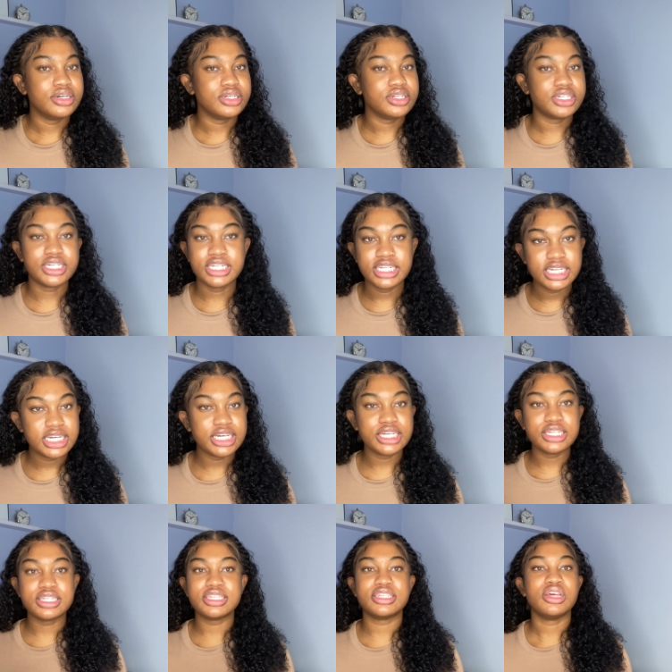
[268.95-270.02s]

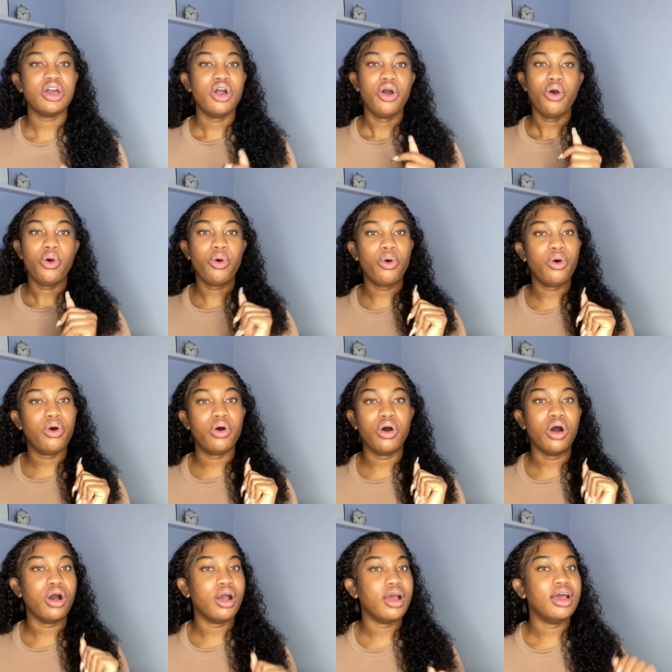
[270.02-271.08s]
Shanice
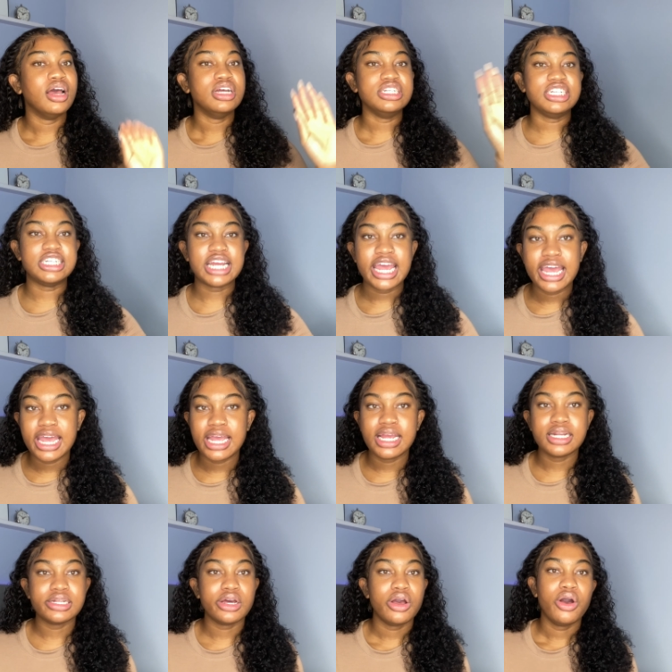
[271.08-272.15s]
or
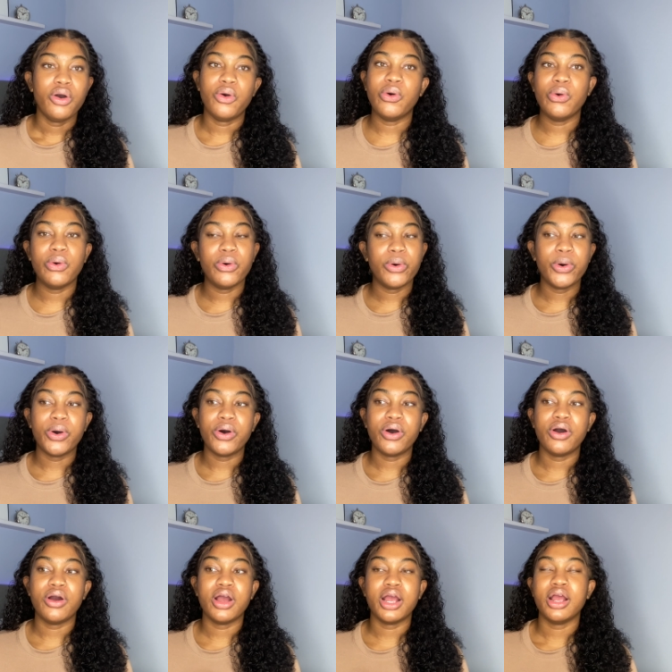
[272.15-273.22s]
Jane
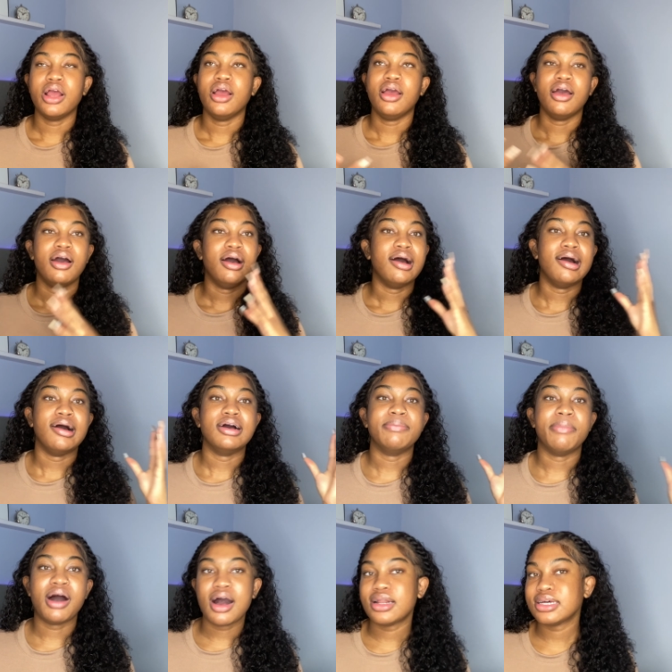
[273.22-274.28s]
or
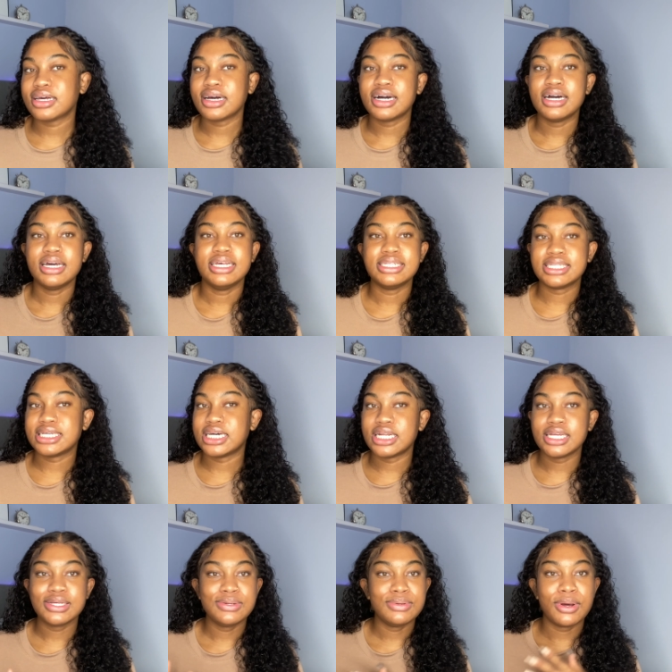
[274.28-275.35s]
Monica is gonna,
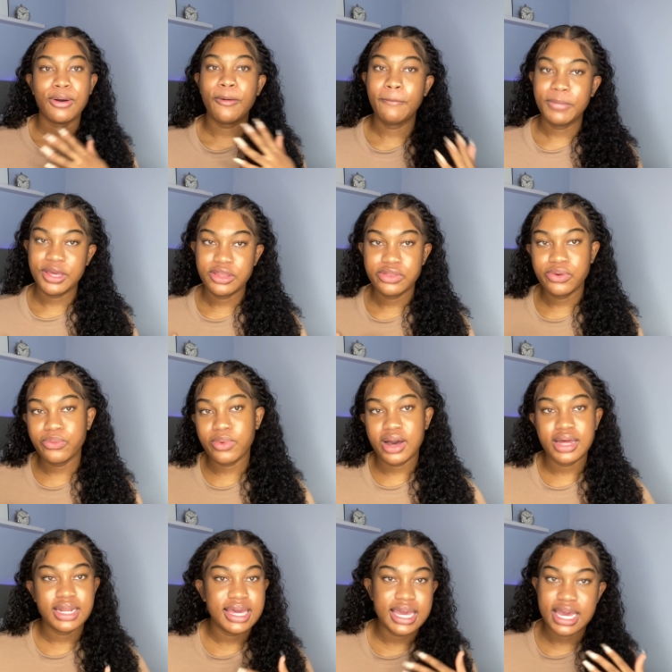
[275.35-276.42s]
you know, be the
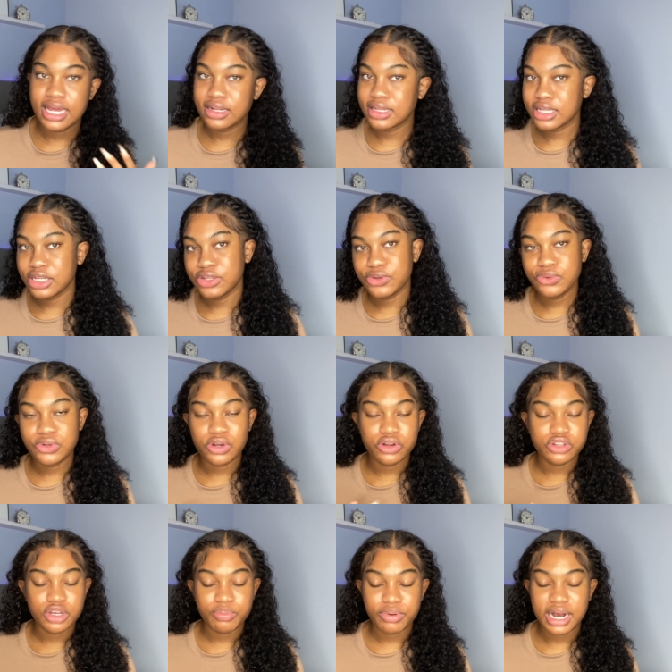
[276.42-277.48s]
one handling you during
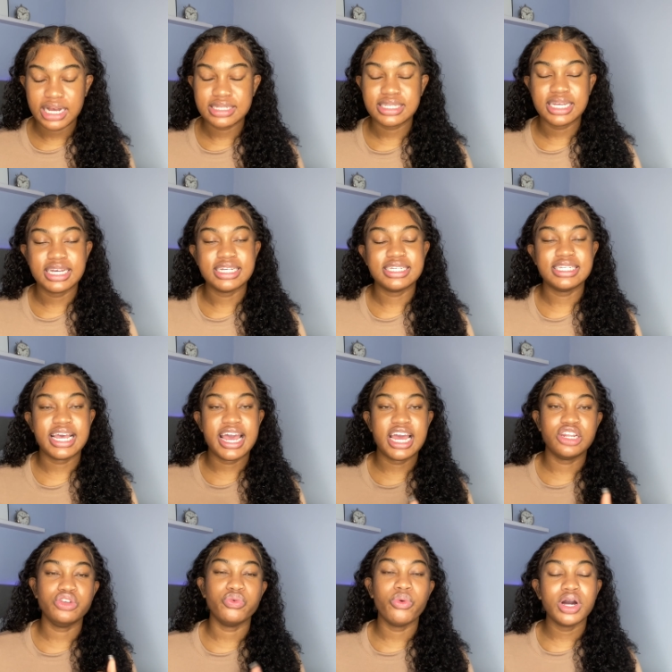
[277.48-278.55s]
your process.
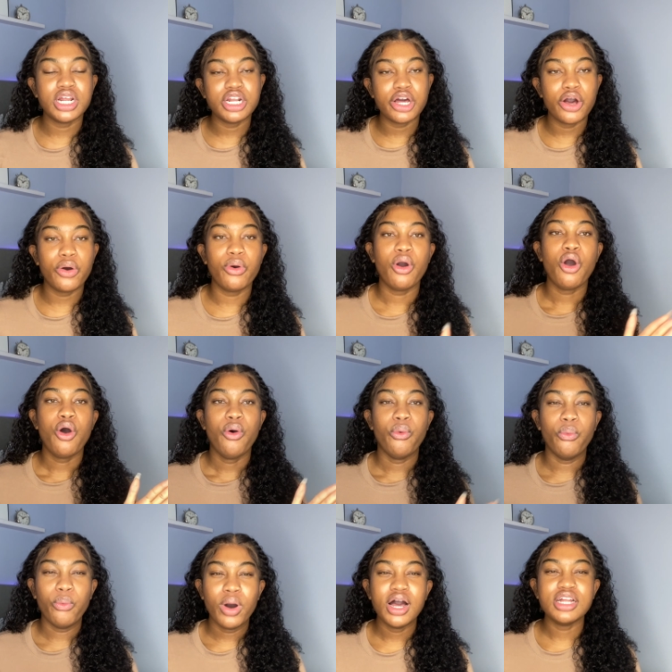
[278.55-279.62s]
And you wanna know,
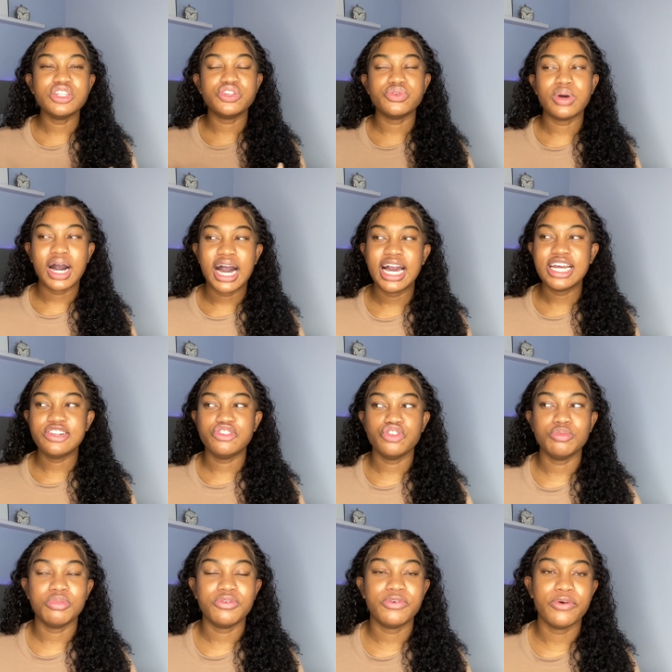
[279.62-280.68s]
what do I do
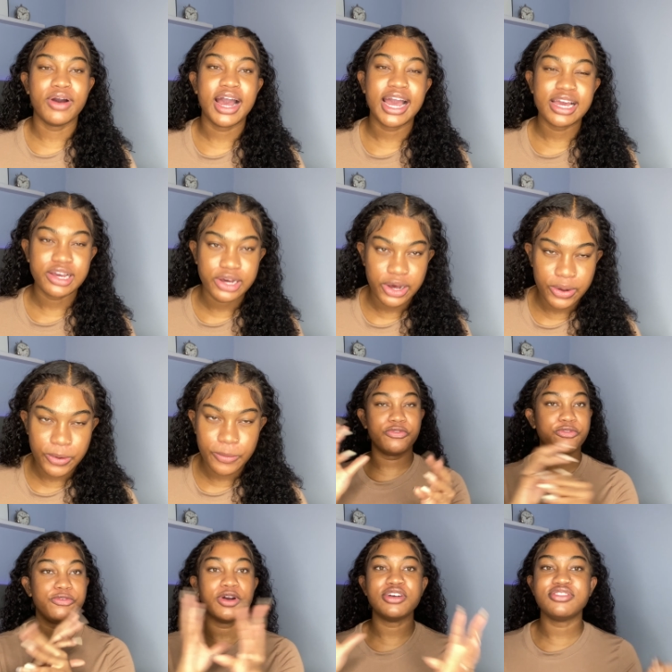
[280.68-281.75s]
before I go?
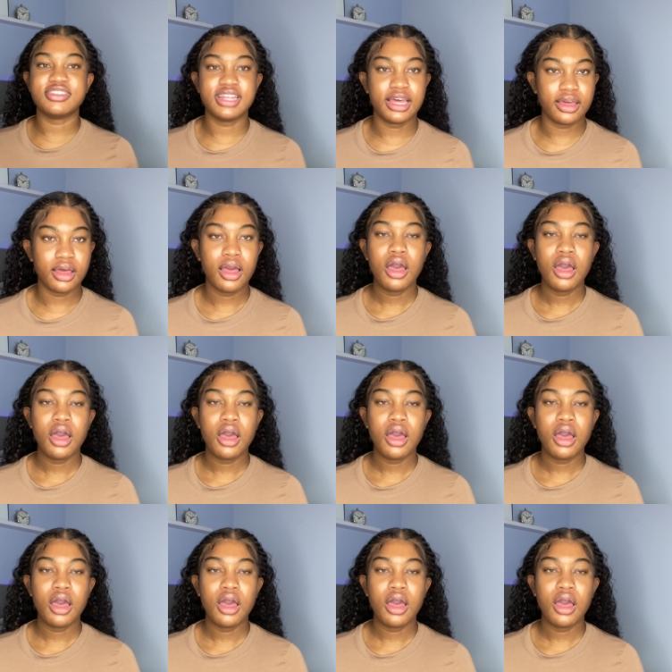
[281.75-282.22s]
First thing,